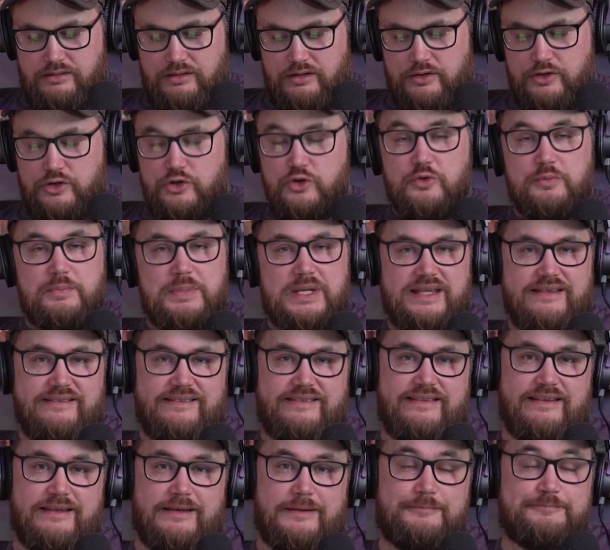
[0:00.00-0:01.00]
new
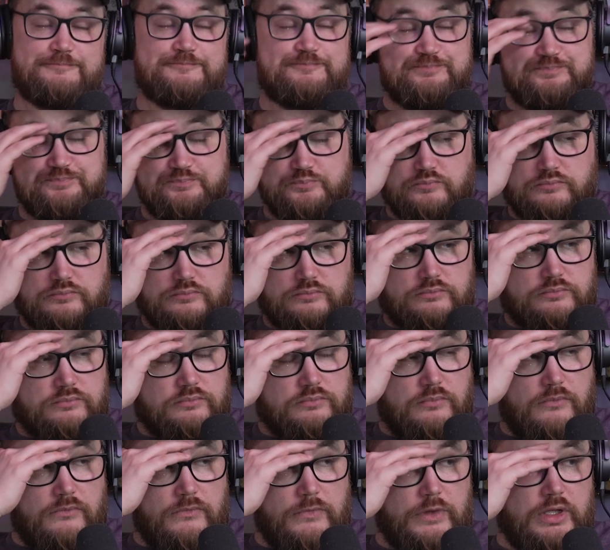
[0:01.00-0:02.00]
PC.
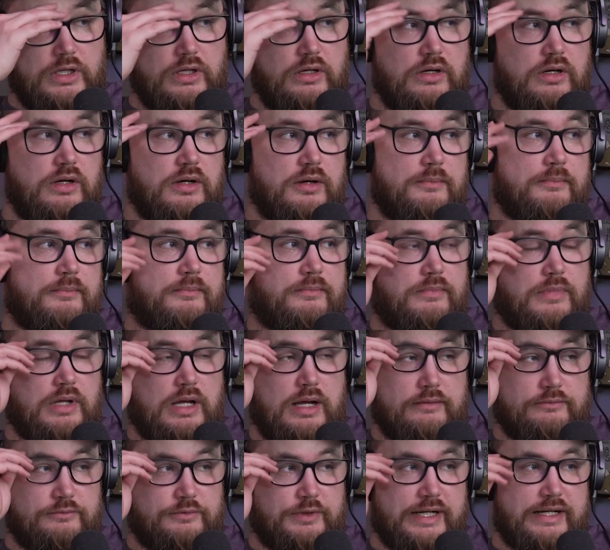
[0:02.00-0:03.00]

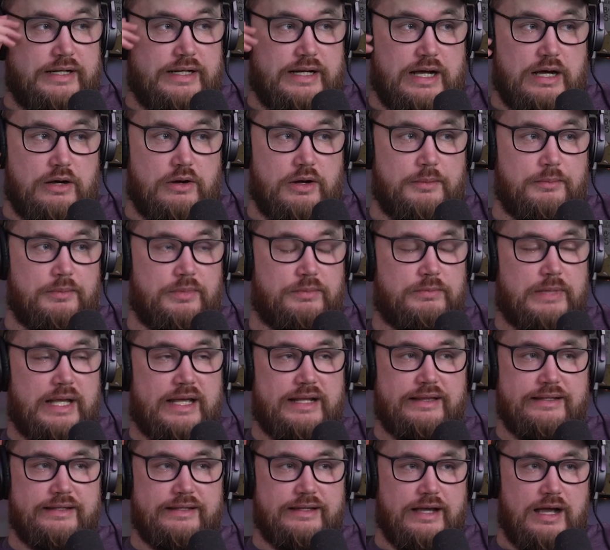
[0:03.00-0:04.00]
Right now I'm
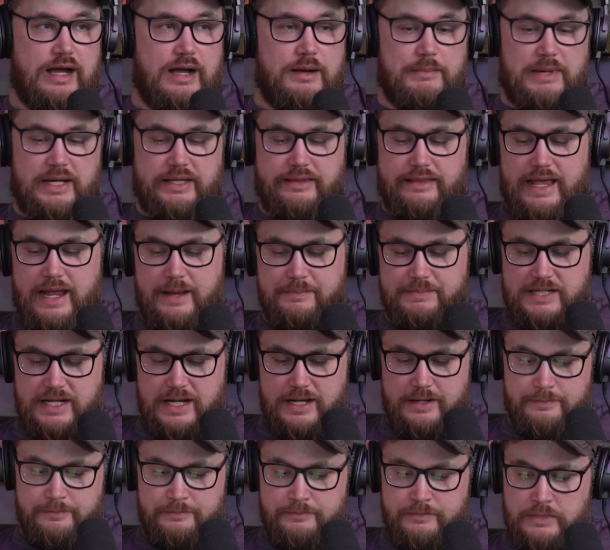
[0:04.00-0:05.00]
editing on my
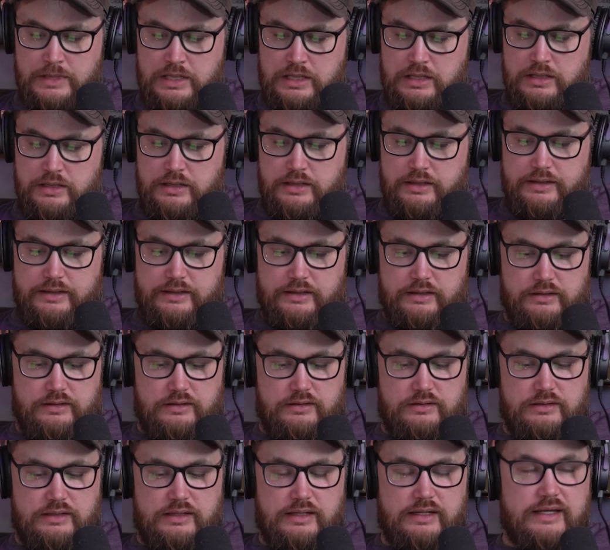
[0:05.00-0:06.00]
laptop. It's
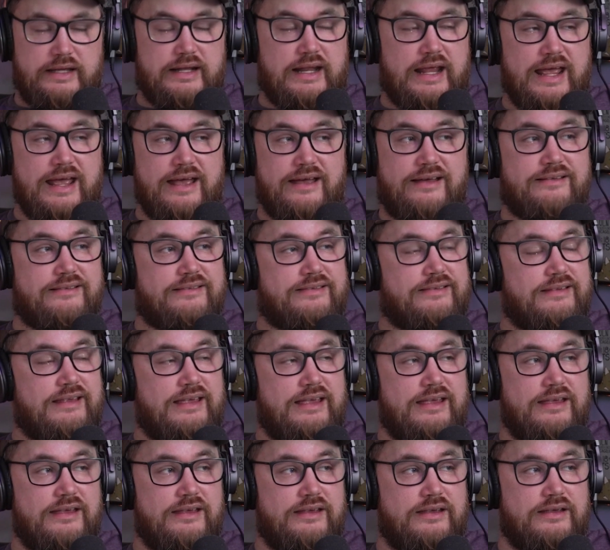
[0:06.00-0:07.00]

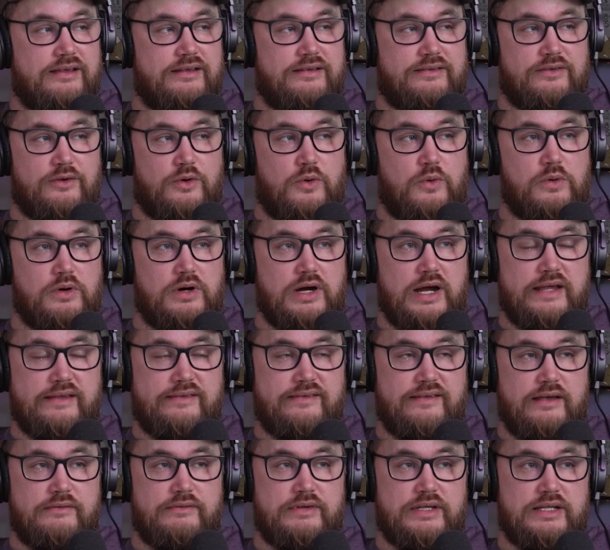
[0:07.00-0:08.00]
a Core
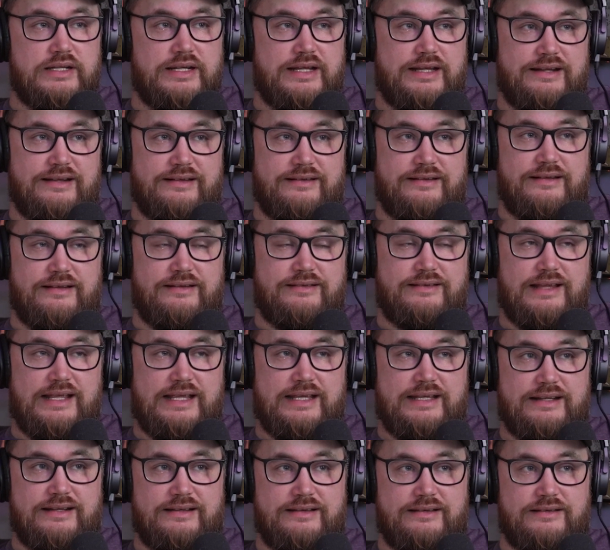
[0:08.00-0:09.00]
i7
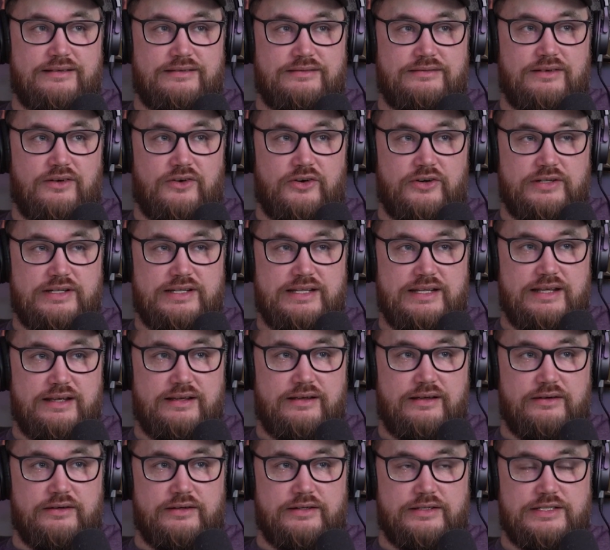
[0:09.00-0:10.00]
and a
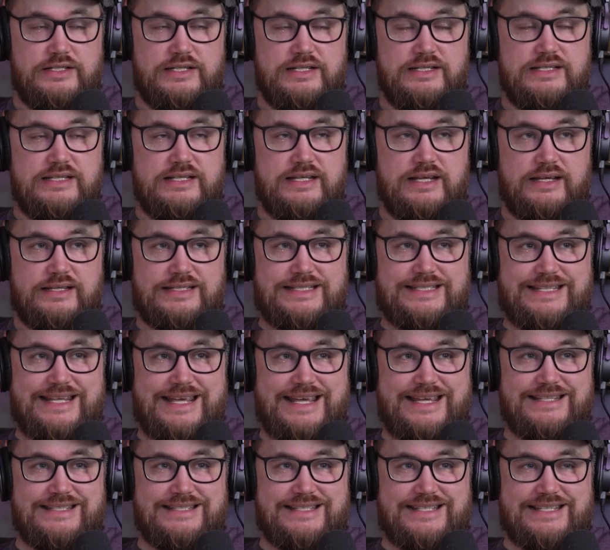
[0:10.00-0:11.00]
RTX or a GTX
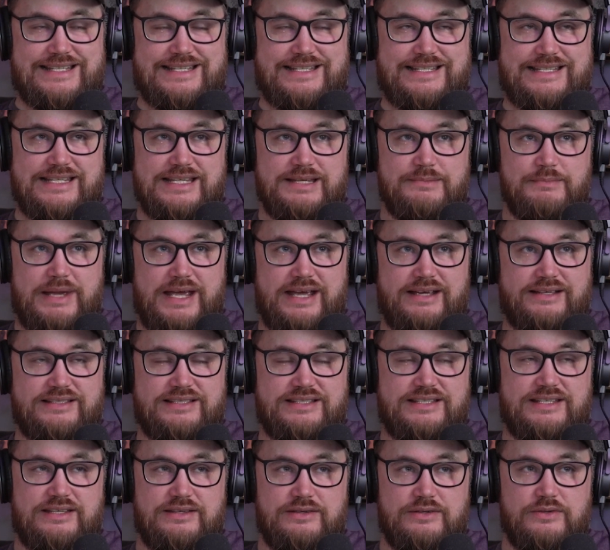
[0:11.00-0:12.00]
1060
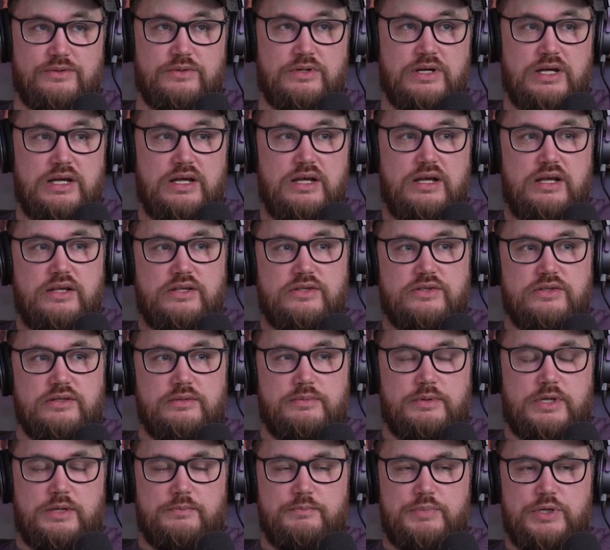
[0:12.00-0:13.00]
Max Q. So
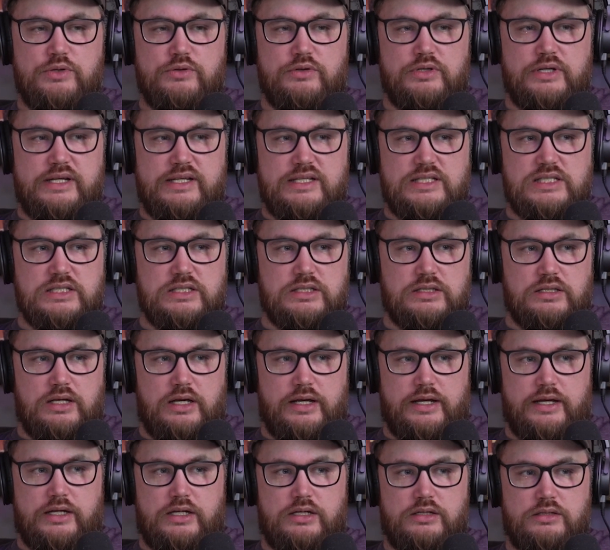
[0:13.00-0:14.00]
the computer isn't
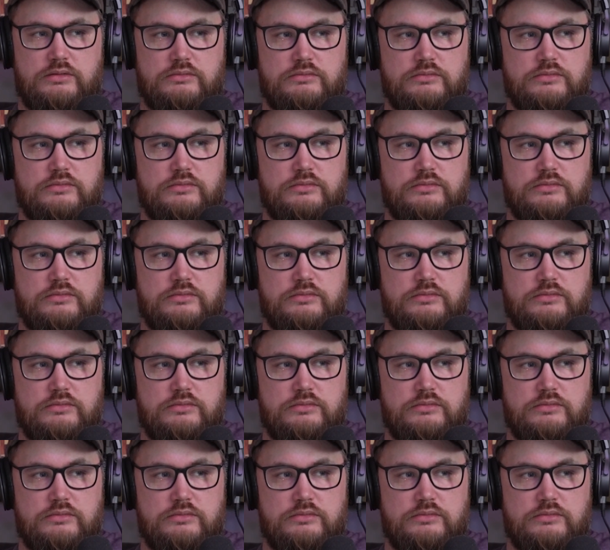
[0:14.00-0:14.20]
like